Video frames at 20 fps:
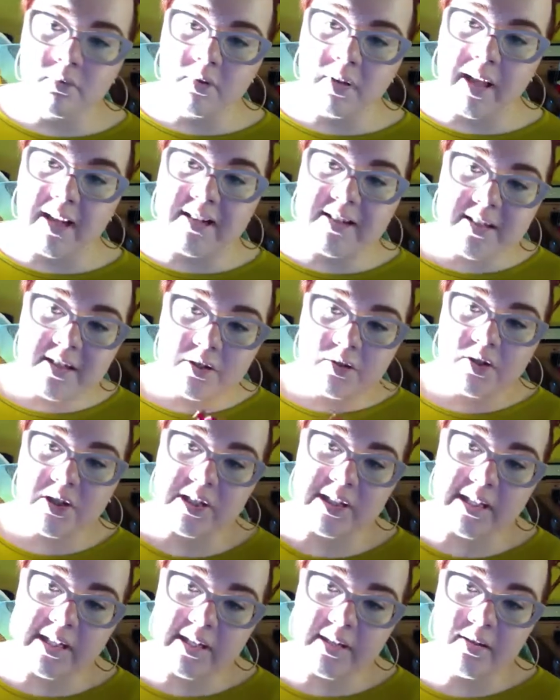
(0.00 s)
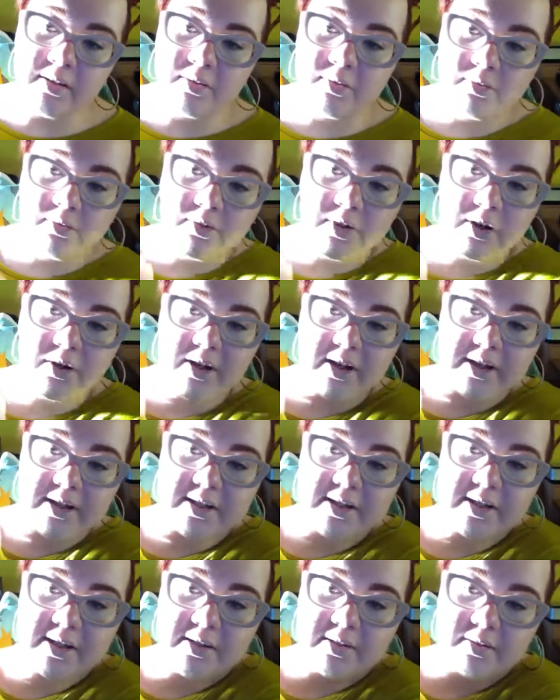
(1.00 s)
like seriously, there he
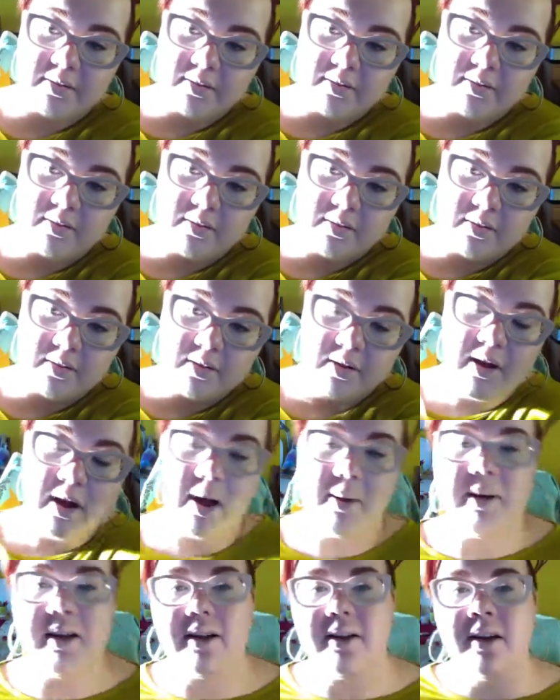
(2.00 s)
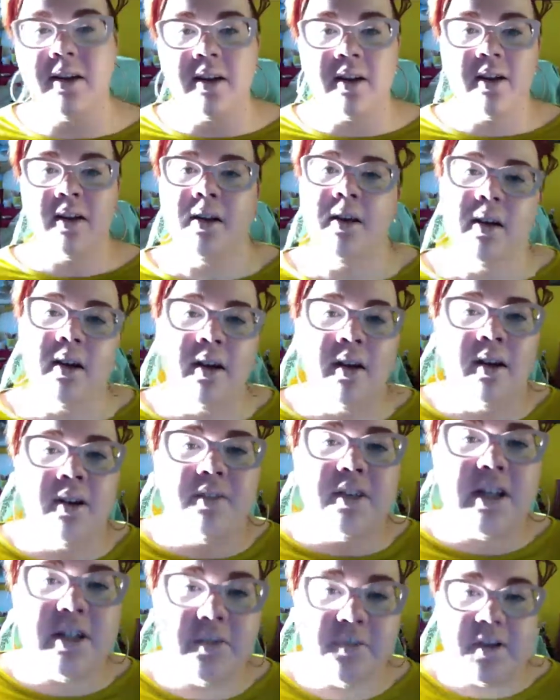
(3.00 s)
is. I mean,
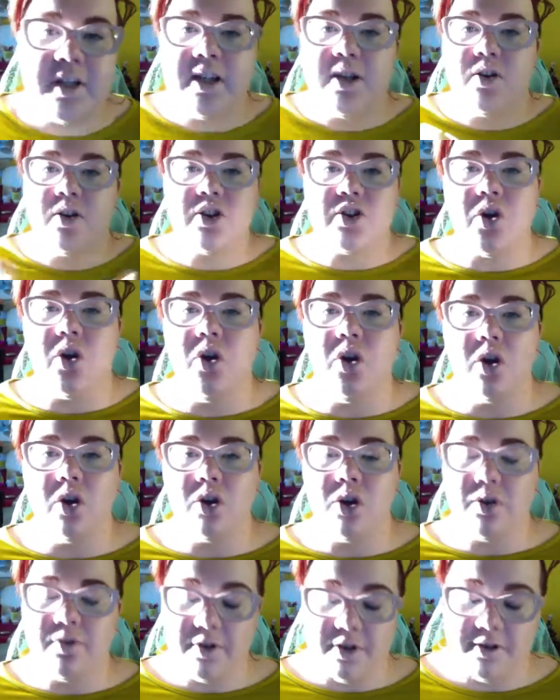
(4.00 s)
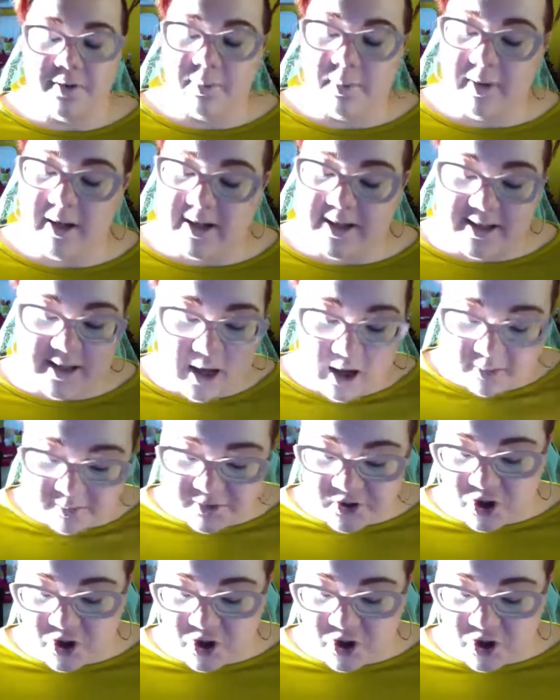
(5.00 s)
this video is all over the place, I'm